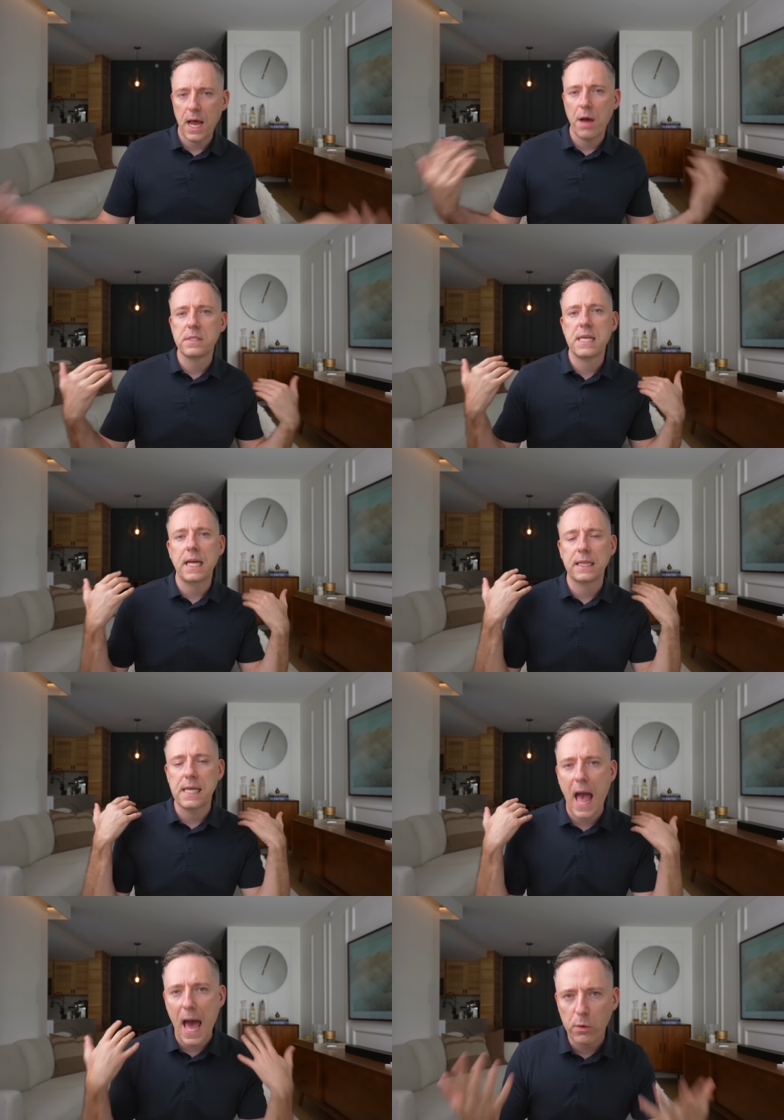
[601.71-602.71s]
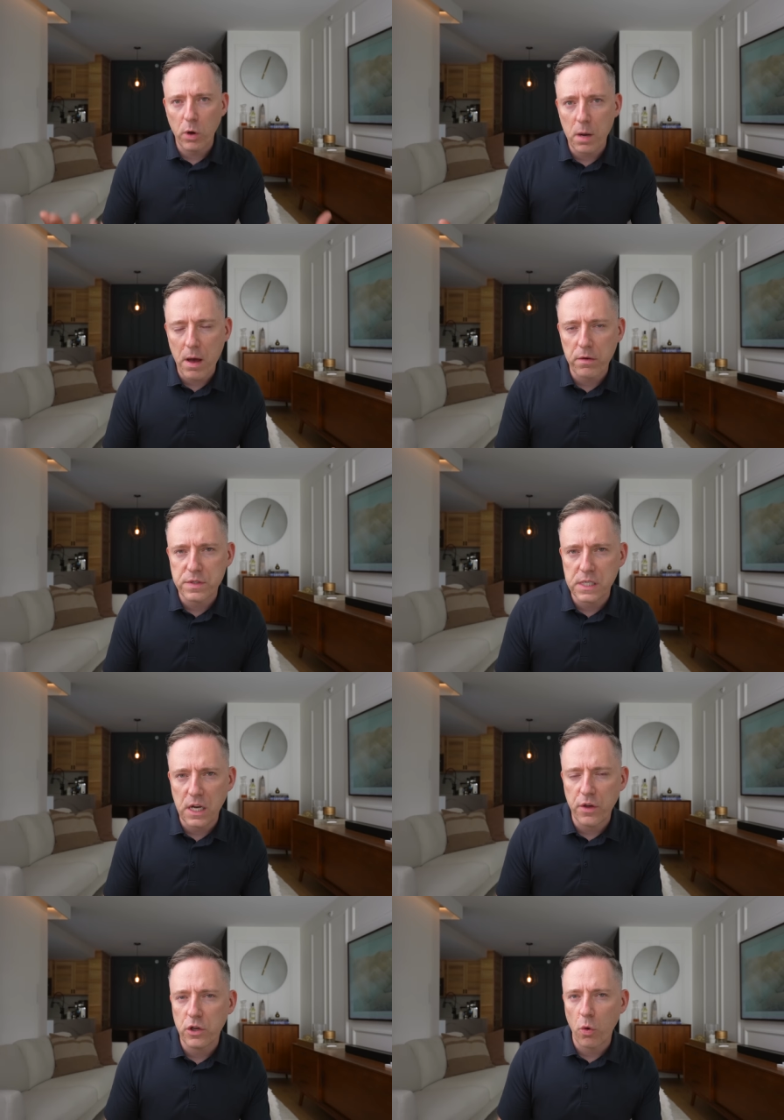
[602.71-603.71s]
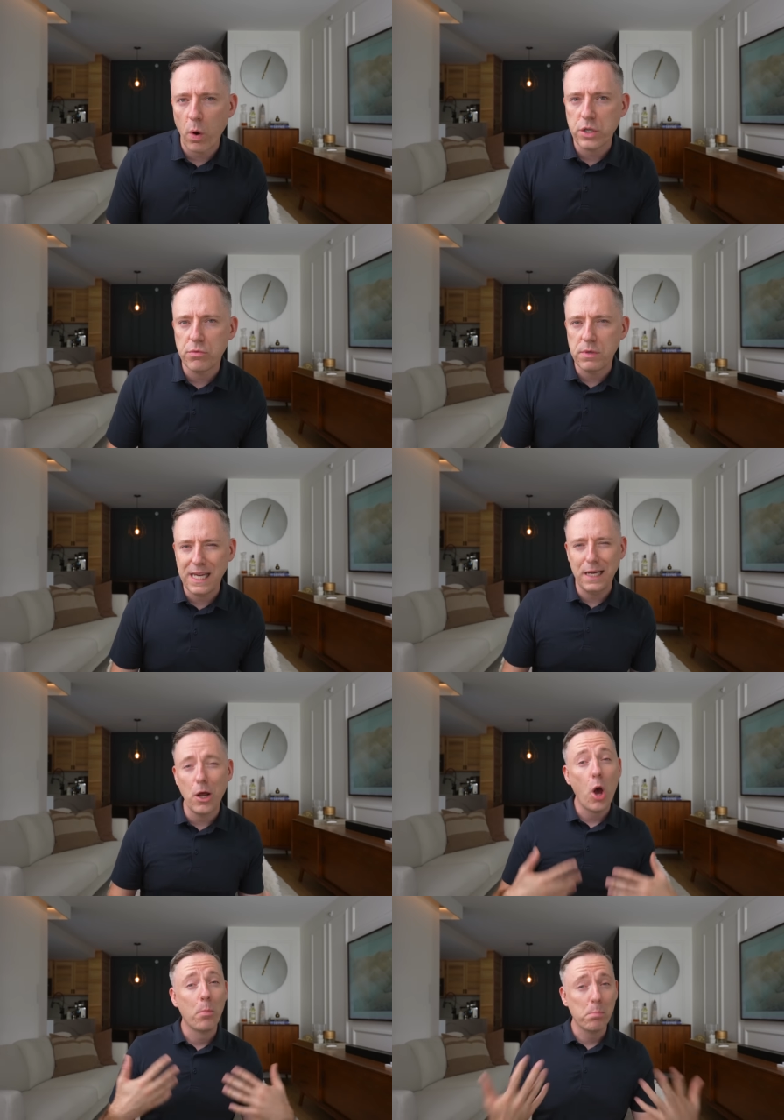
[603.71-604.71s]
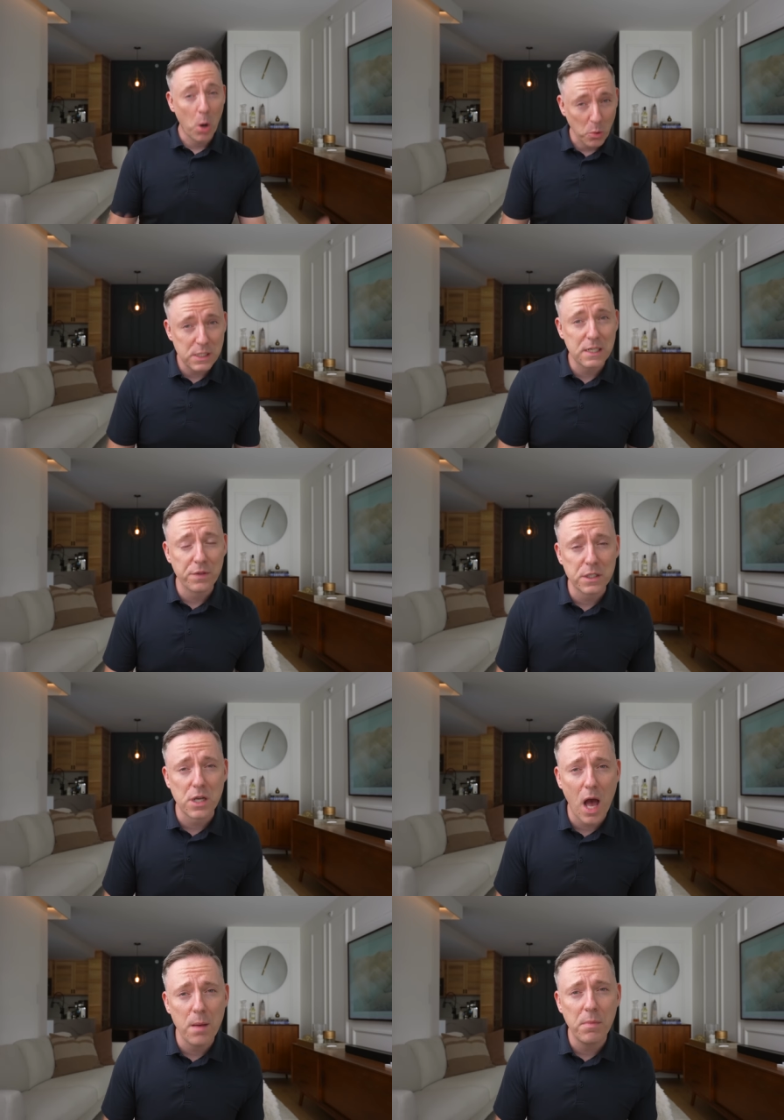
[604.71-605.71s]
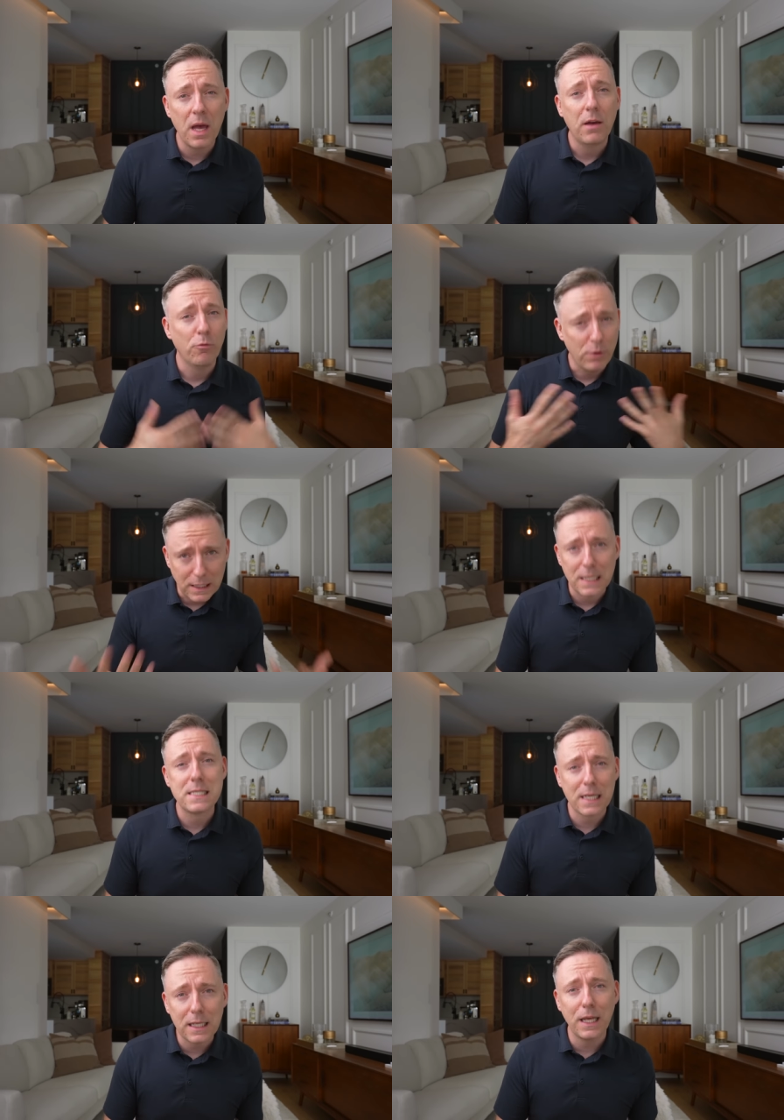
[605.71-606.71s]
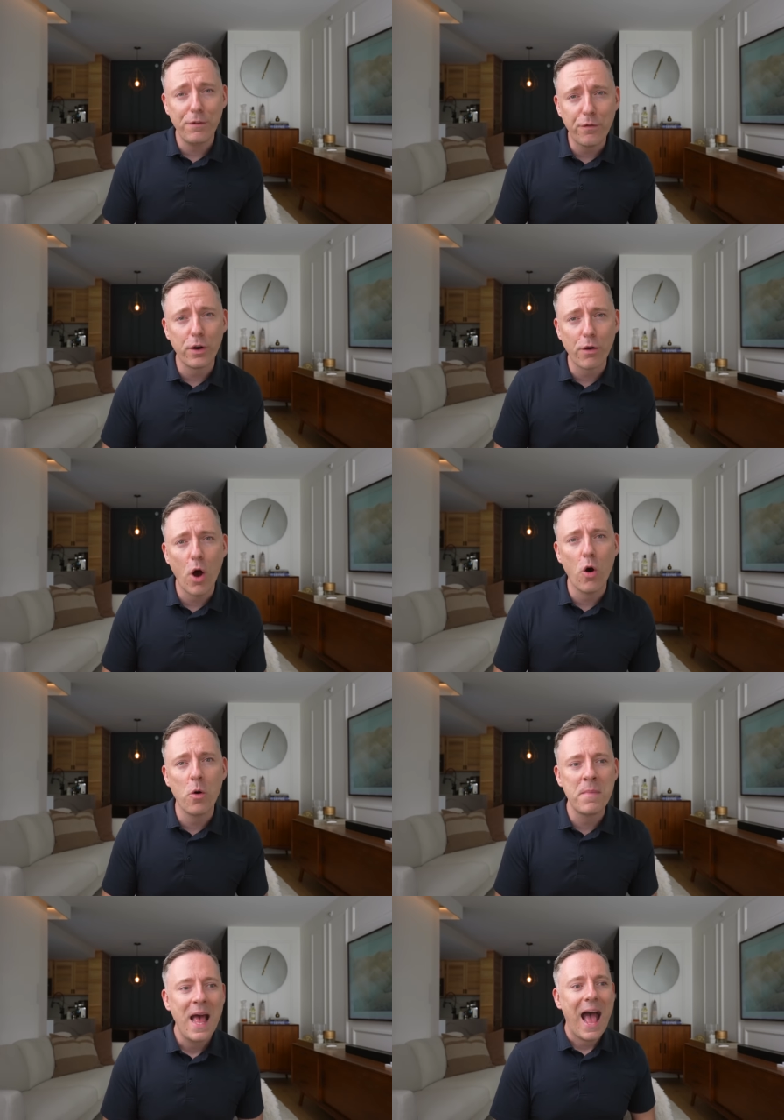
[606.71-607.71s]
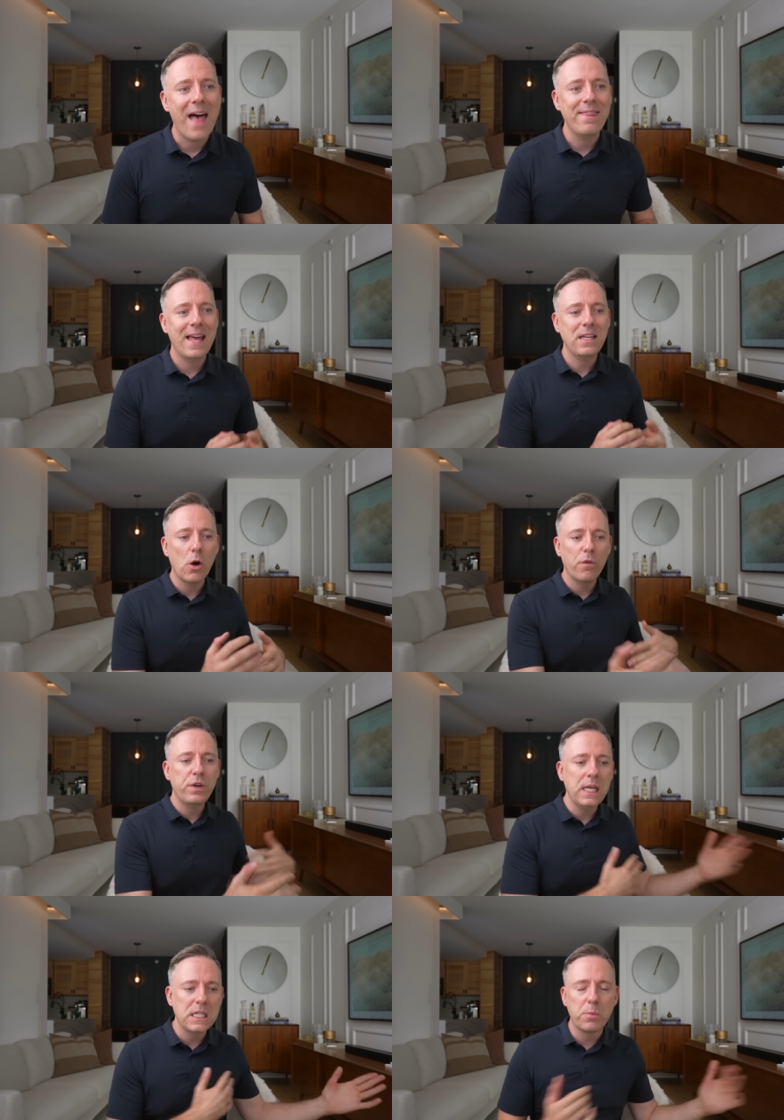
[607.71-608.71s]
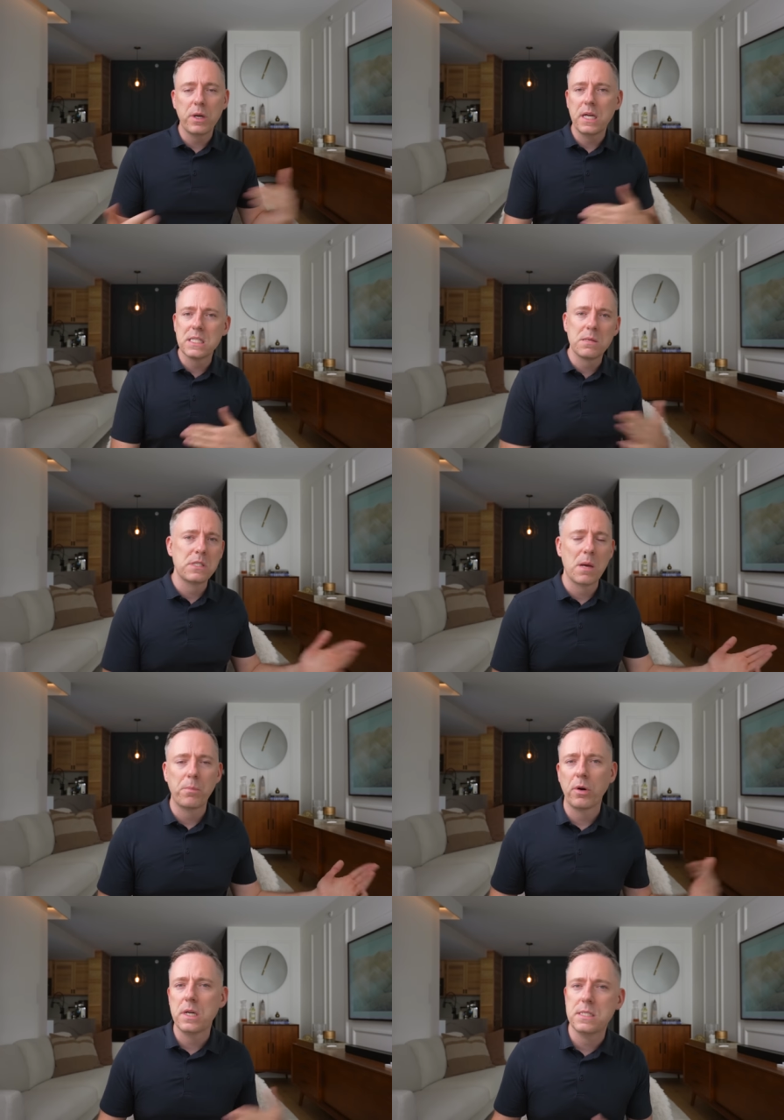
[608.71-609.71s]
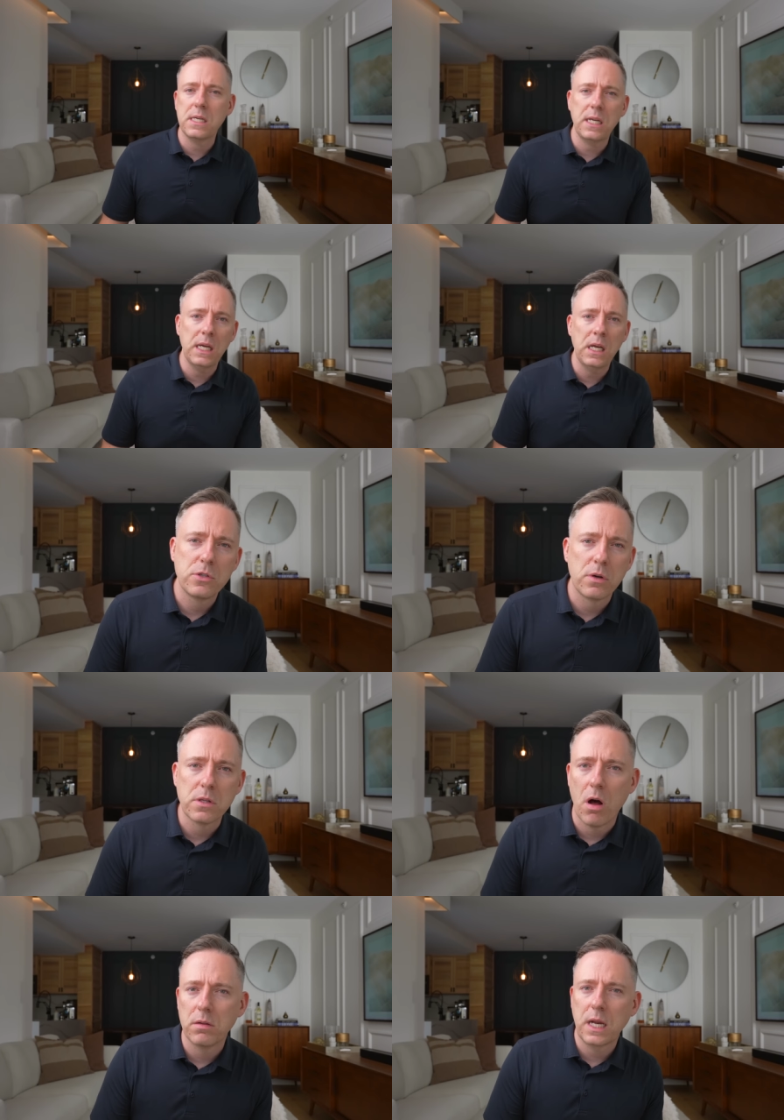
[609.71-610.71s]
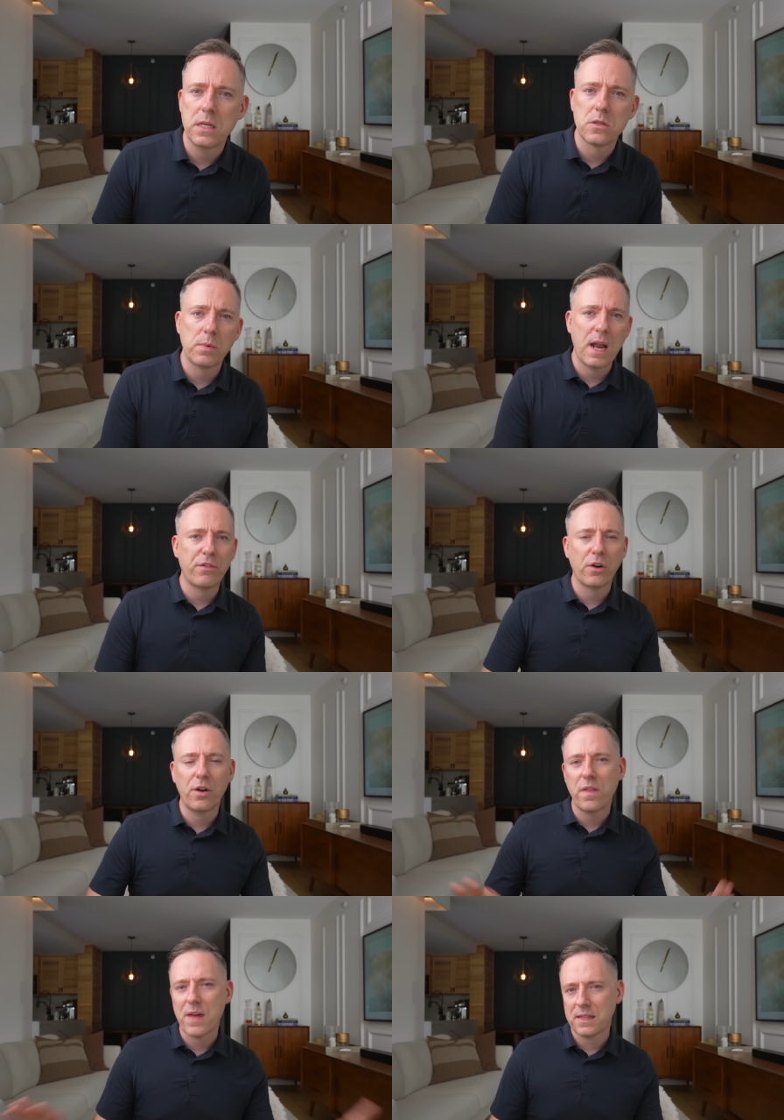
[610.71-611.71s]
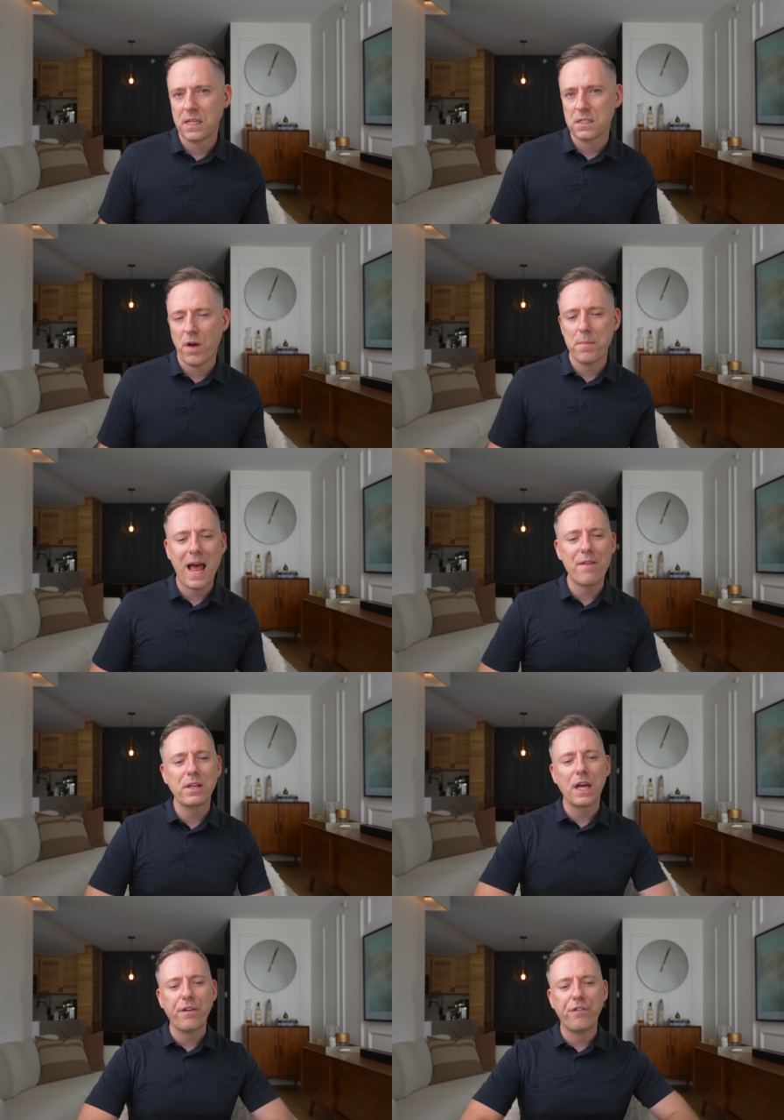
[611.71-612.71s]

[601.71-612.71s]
I would say get the adequate amount of seating that you're going to need most of the time, realistically for your home. And then, you know, if you need to bring in some temporary seating during the holidays or whatever, then that thing's fine. But having like